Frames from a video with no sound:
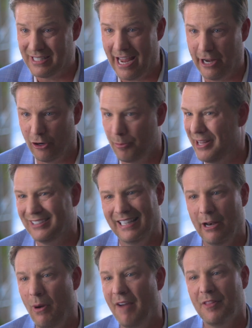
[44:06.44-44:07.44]
retainer because
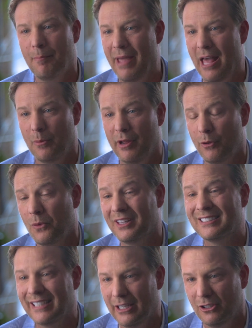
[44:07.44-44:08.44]
they don't have the bandwidth or
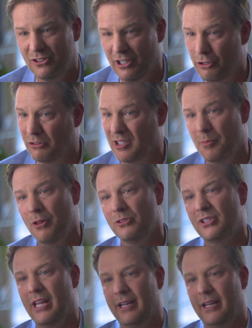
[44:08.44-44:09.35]
the skills to do some of those